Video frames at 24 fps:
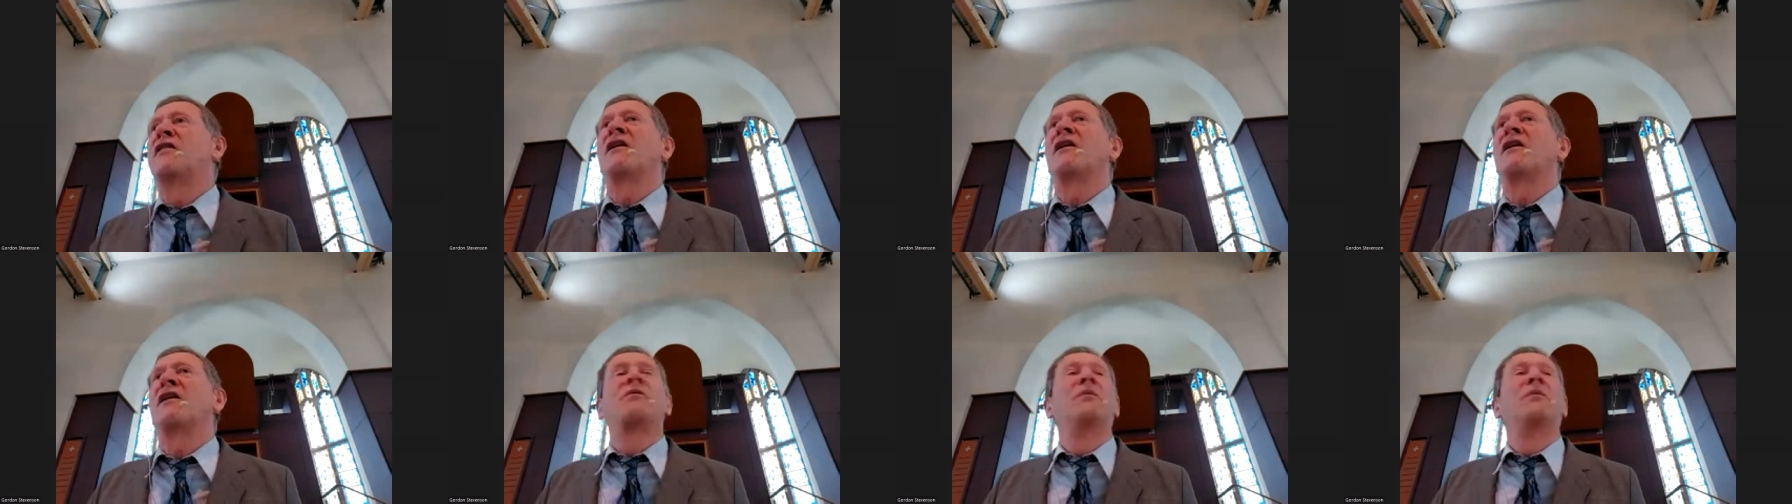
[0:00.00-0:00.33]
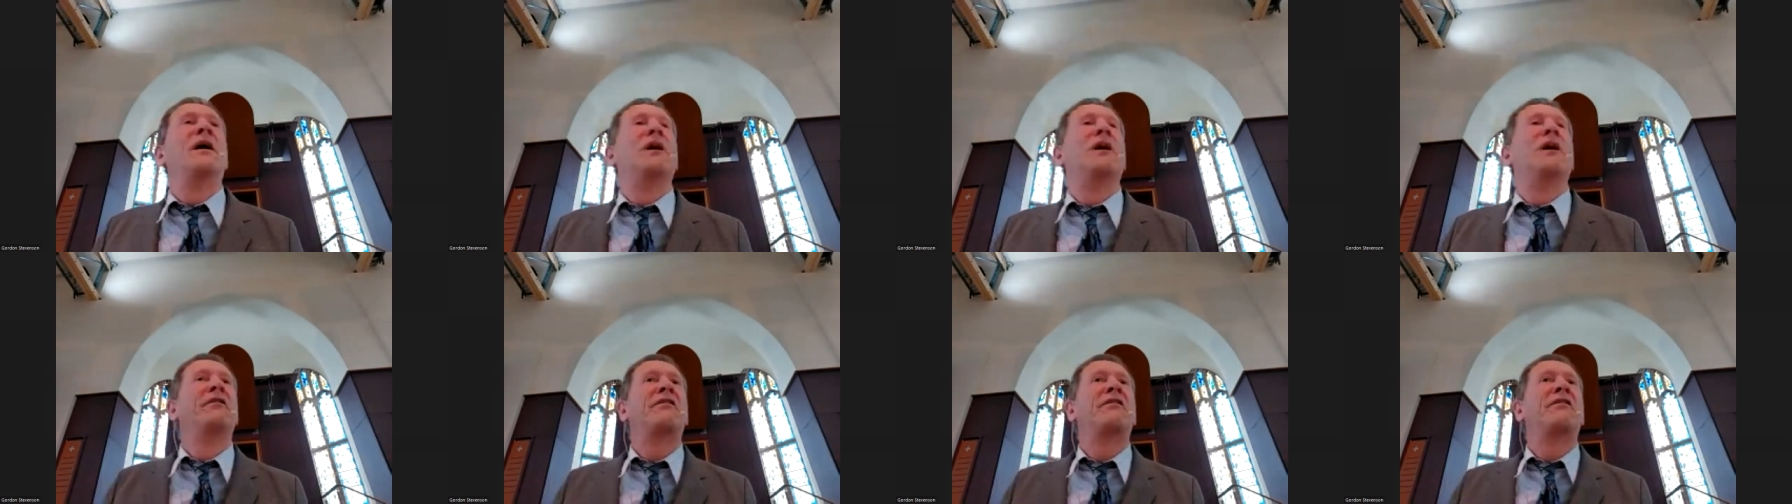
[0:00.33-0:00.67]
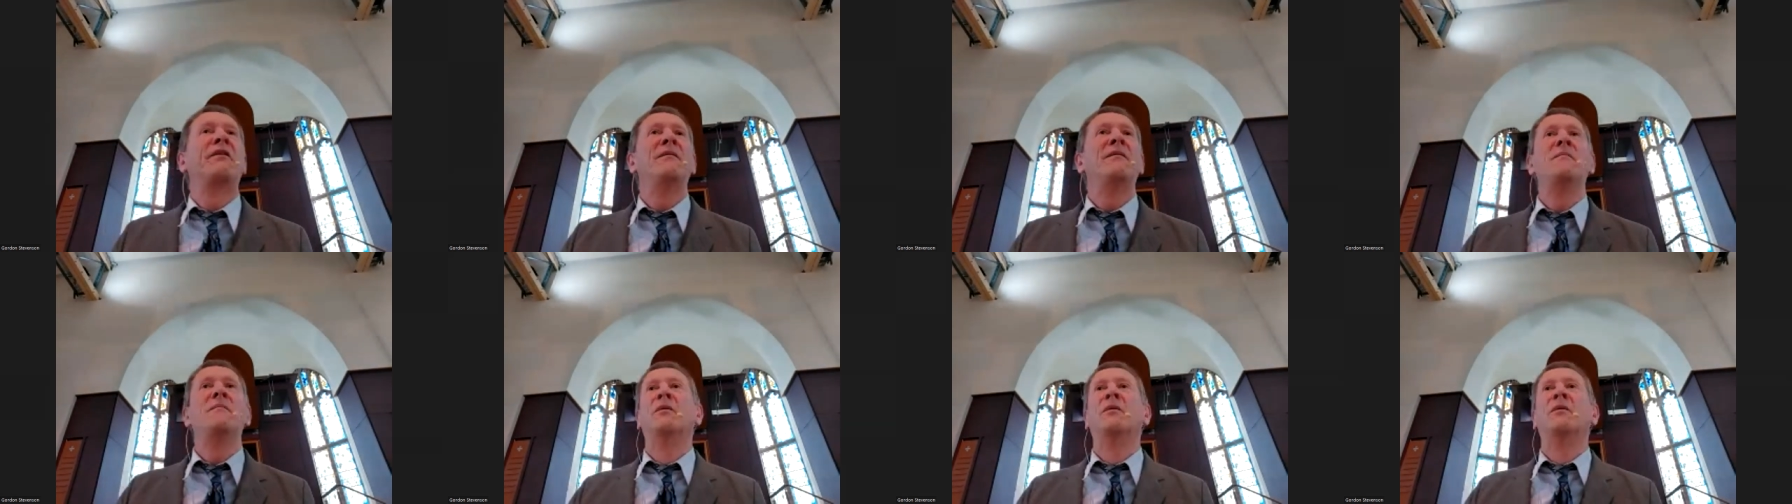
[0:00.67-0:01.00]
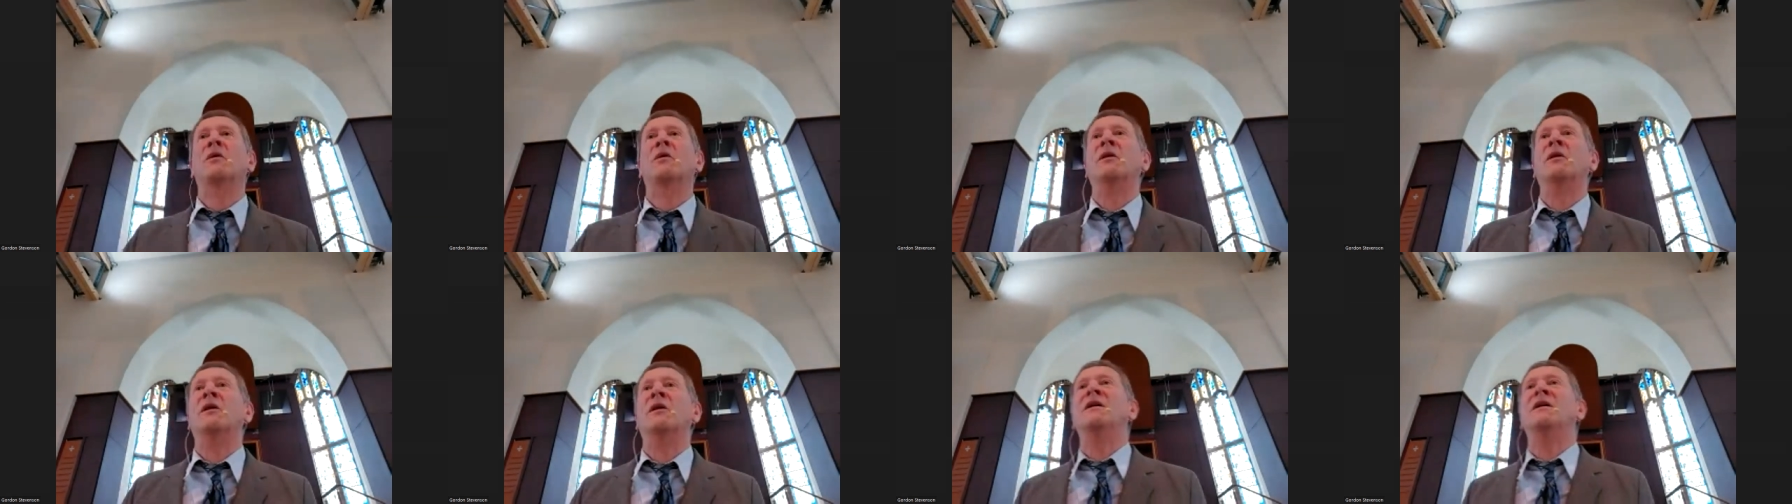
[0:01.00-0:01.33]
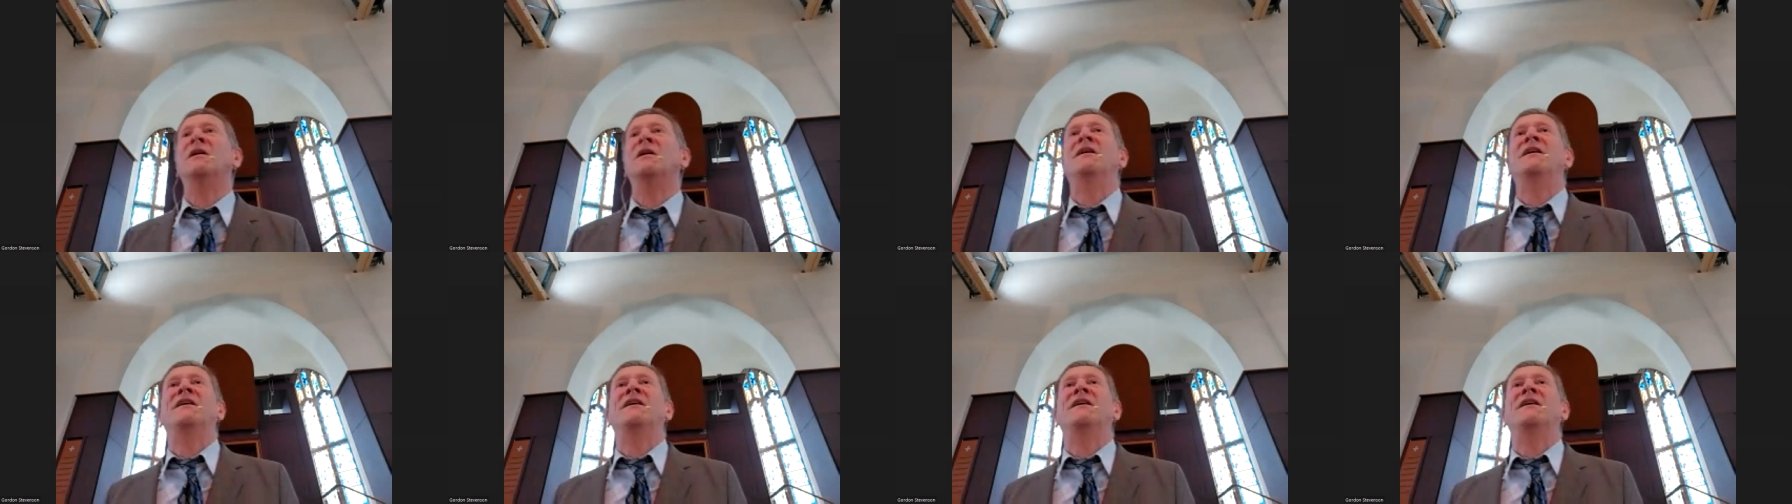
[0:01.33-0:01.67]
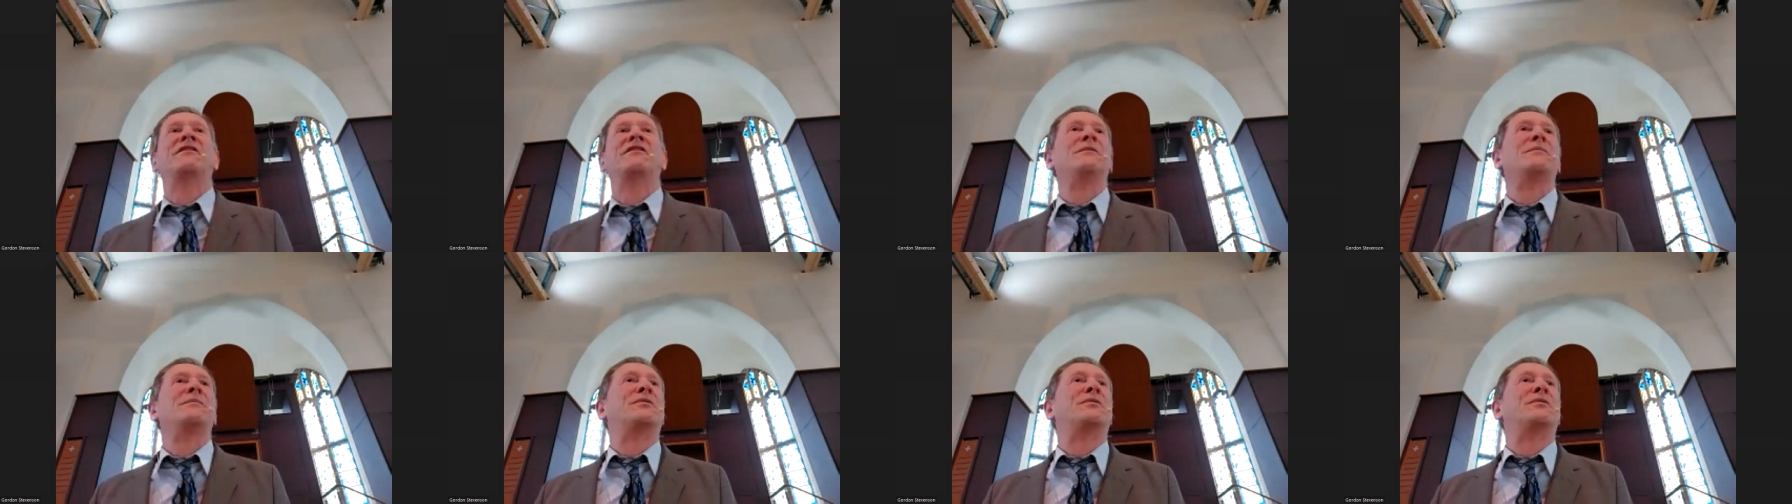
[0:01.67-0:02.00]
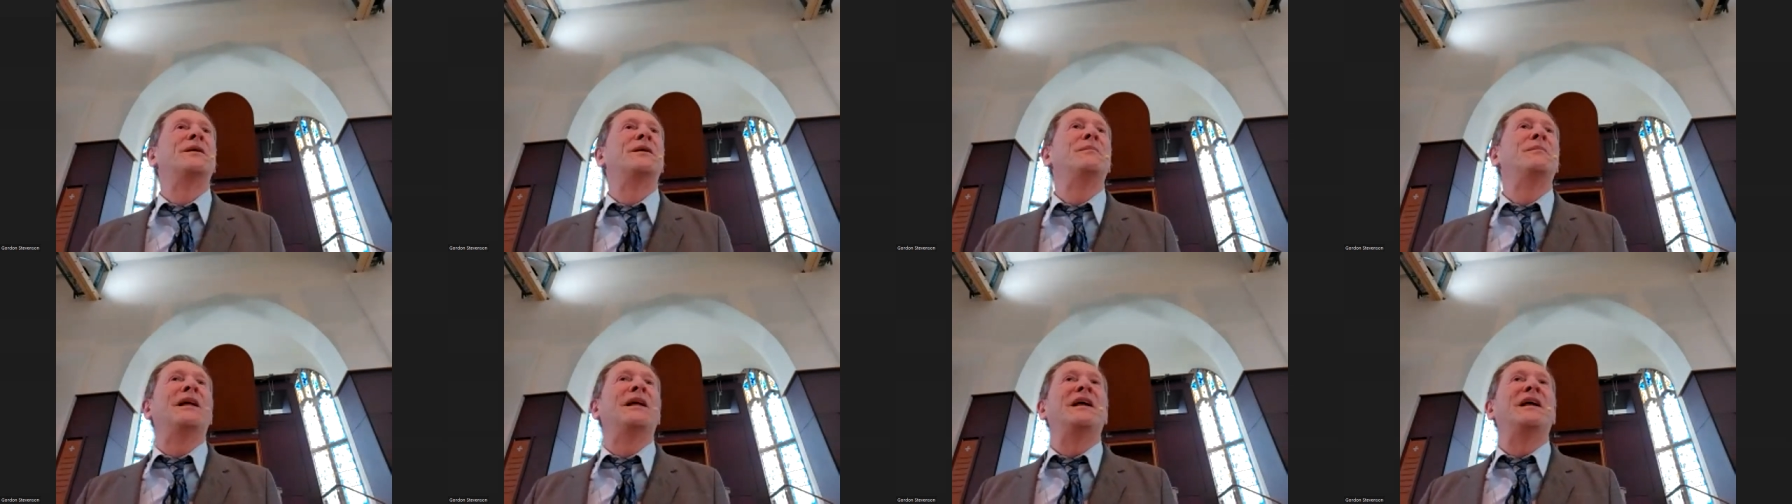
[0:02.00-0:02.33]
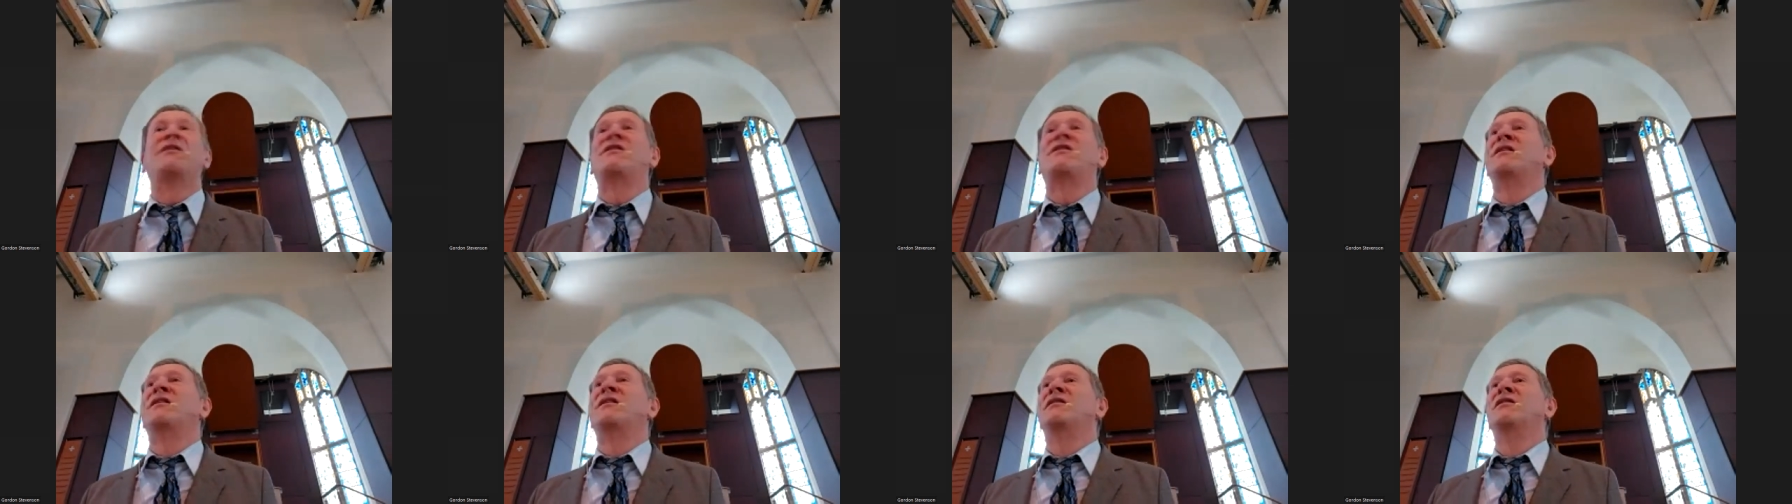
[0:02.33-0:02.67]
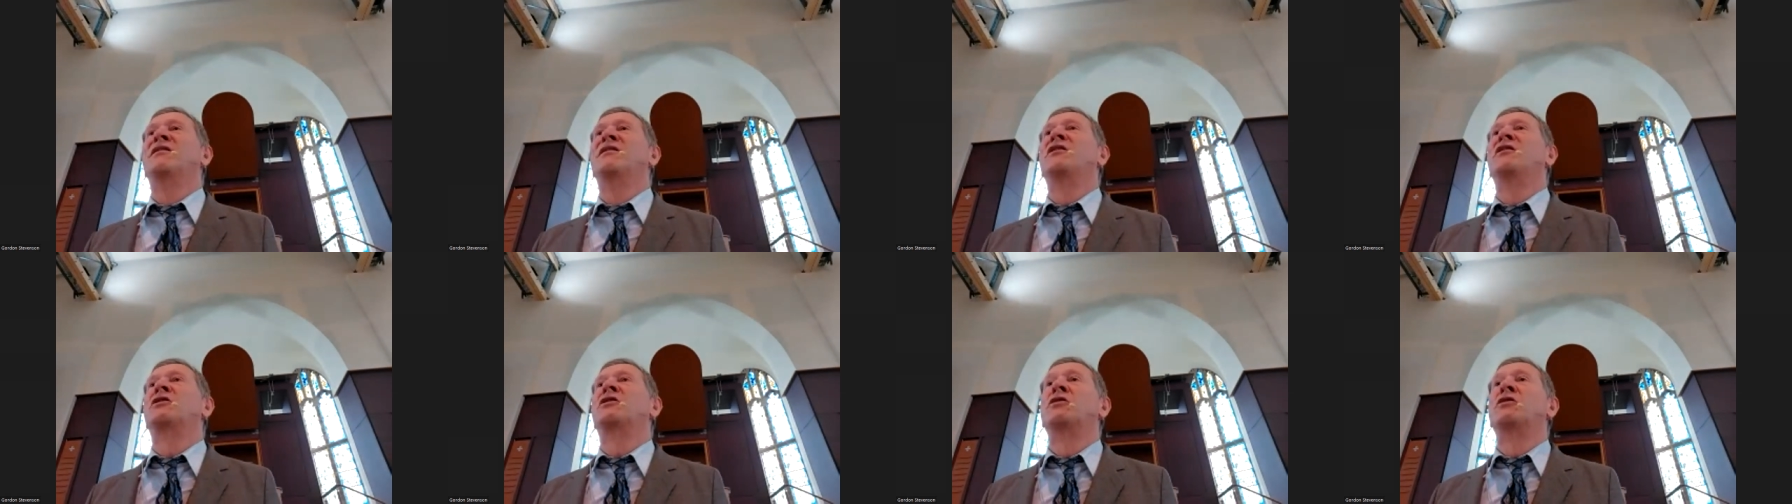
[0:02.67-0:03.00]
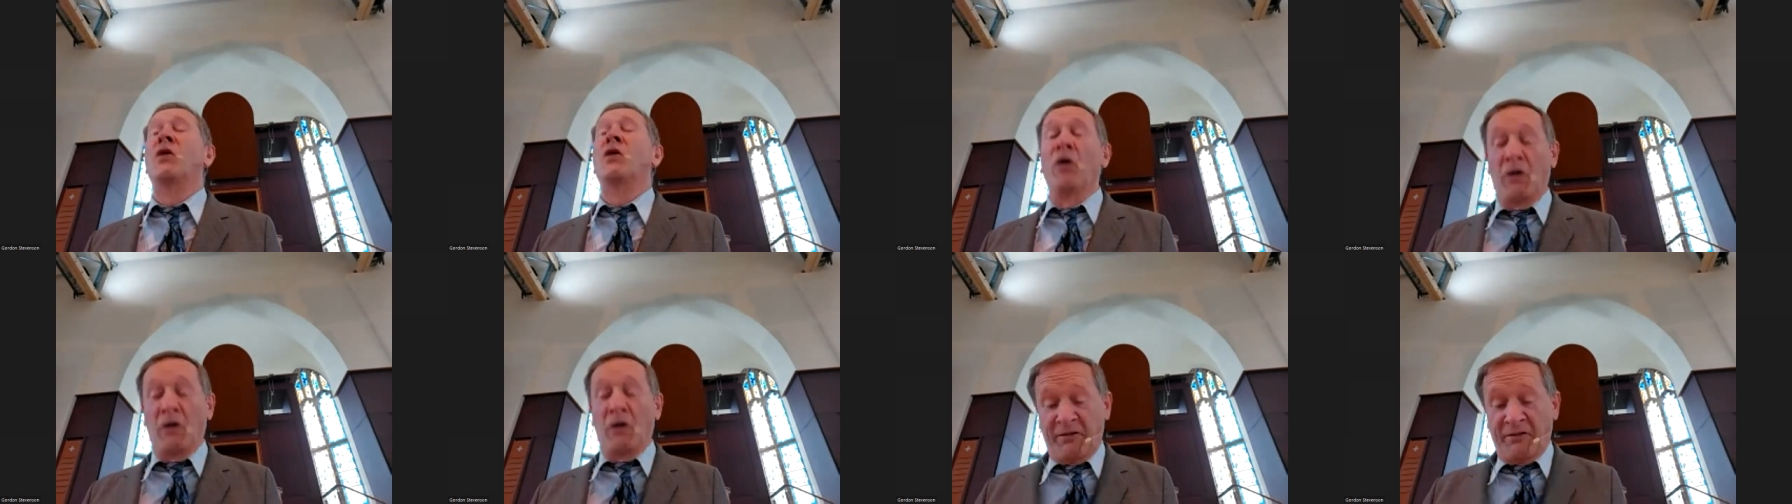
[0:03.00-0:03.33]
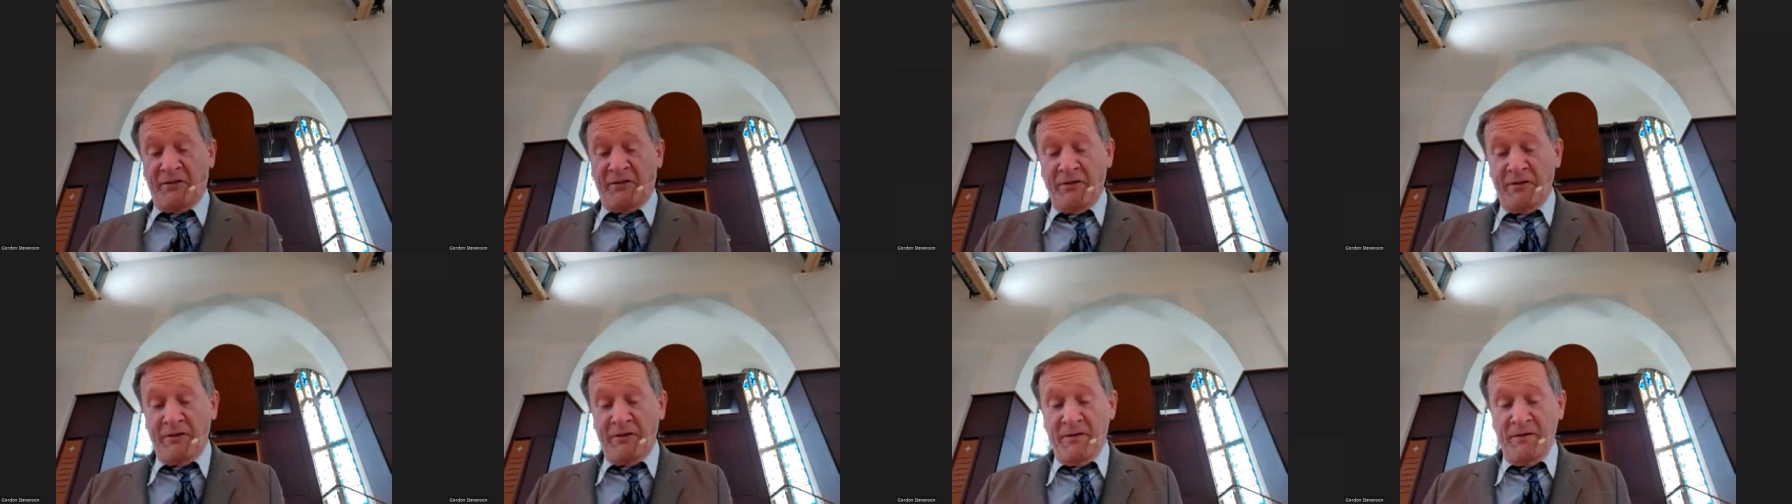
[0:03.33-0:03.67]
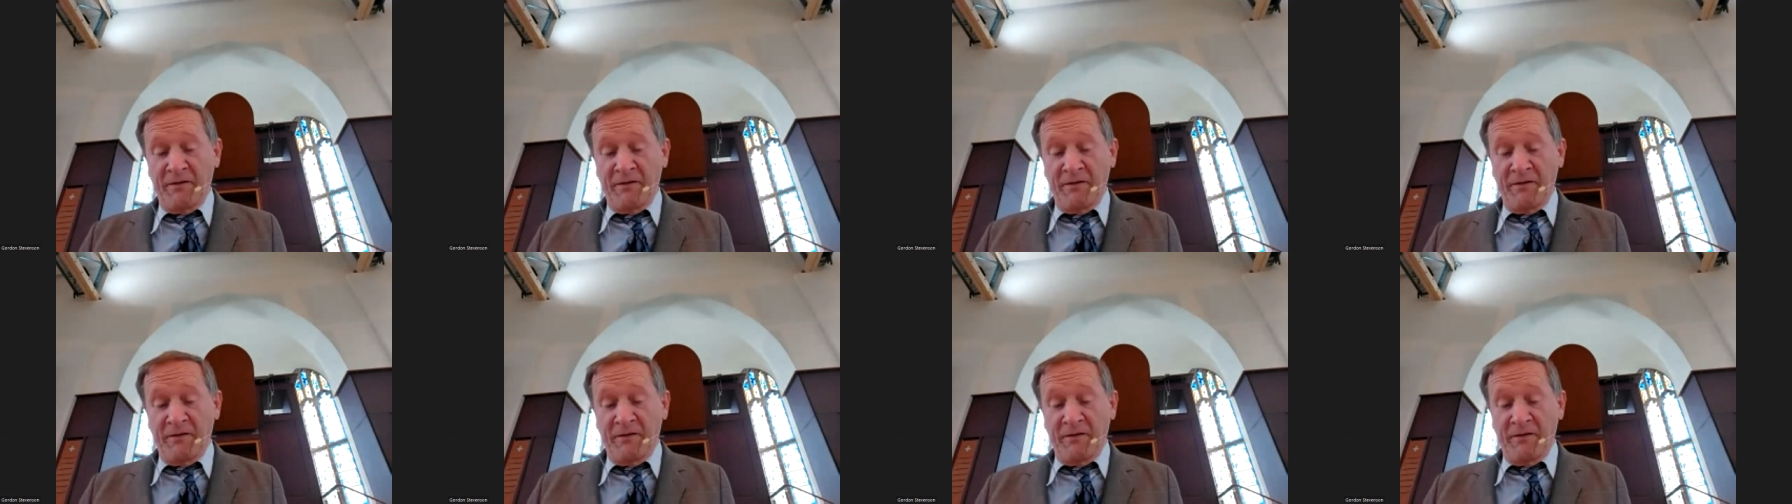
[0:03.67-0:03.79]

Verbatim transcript: That's why our symbol supremely is the cross.